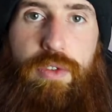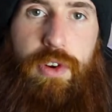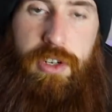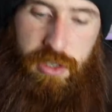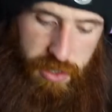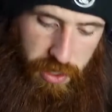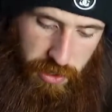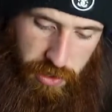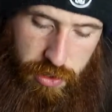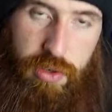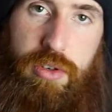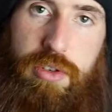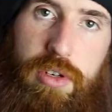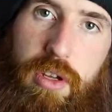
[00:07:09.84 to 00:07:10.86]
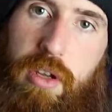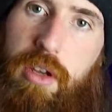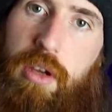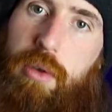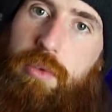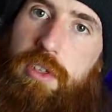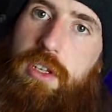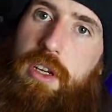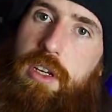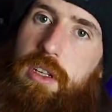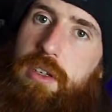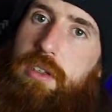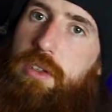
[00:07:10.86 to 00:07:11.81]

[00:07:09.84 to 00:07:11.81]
first take the screws out of the side.